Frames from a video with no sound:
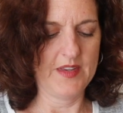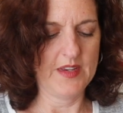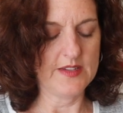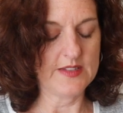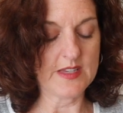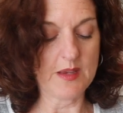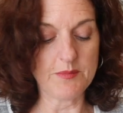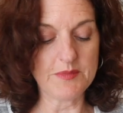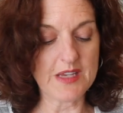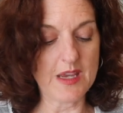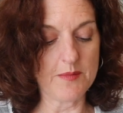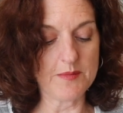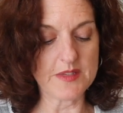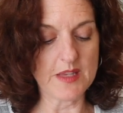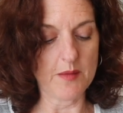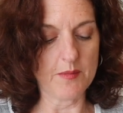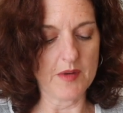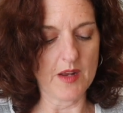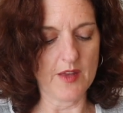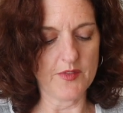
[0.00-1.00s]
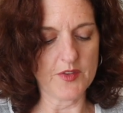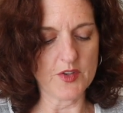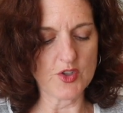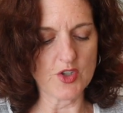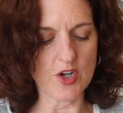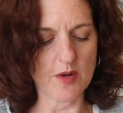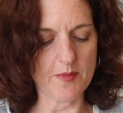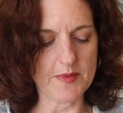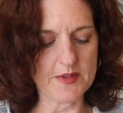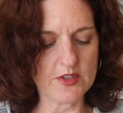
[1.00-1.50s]
Sometimes I'm not the
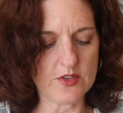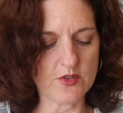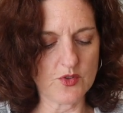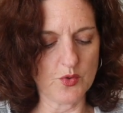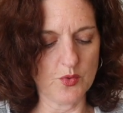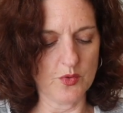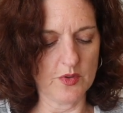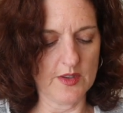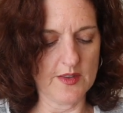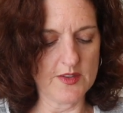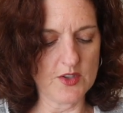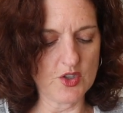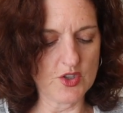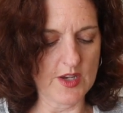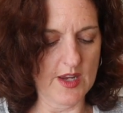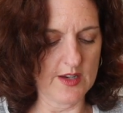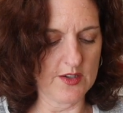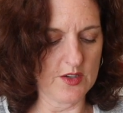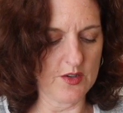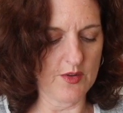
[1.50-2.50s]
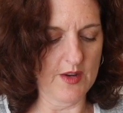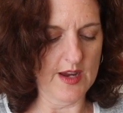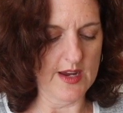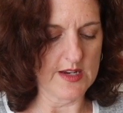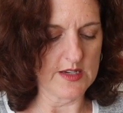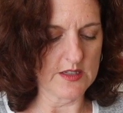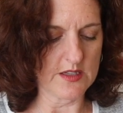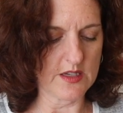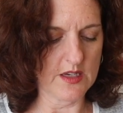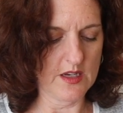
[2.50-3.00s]
sharpest tool in the shed, you
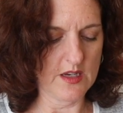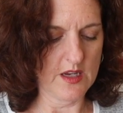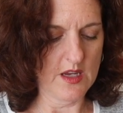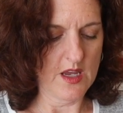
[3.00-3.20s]
guys.